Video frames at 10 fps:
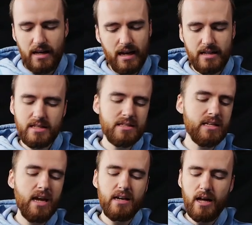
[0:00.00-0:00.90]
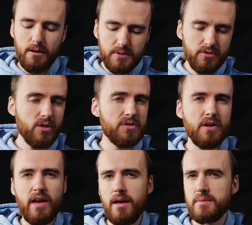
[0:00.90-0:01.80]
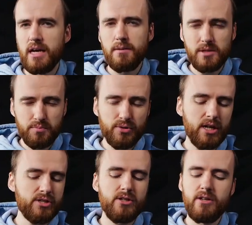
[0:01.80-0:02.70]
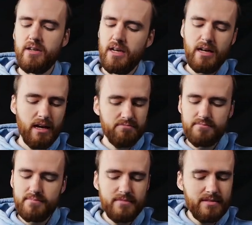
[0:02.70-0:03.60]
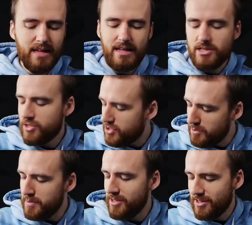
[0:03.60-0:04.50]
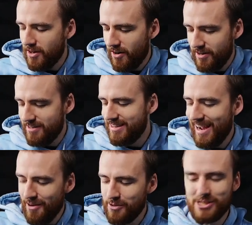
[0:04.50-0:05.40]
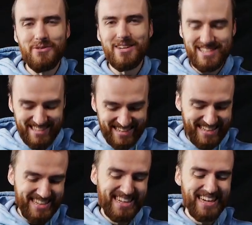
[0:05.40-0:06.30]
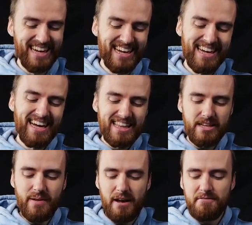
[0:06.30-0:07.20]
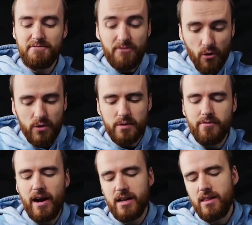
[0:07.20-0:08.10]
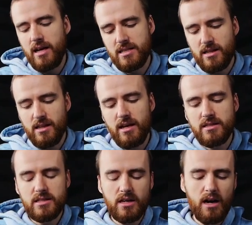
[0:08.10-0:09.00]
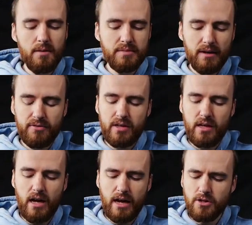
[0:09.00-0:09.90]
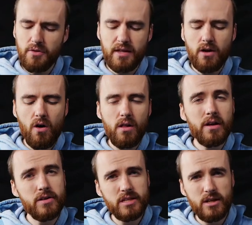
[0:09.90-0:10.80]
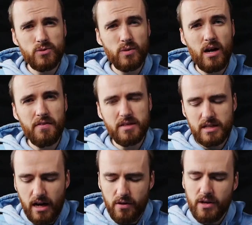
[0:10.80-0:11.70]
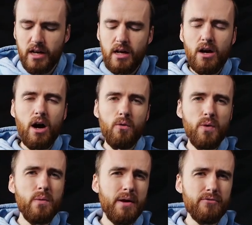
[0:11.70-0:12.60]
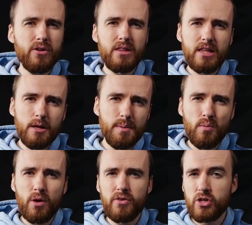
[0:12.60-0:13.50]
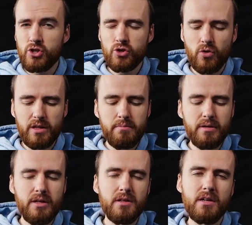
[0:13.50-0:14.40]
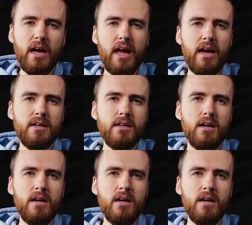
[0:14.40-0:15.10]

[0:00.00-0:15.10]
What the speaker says: It's insane. It helps you close out games. It helps you pressure. It's a stupid good card. I wish it wasn't. Then we have 4 Revitalizing Cleanse. Definitely, I don't think all Arisanas were on this count. We went for a little bit more of a controlling build and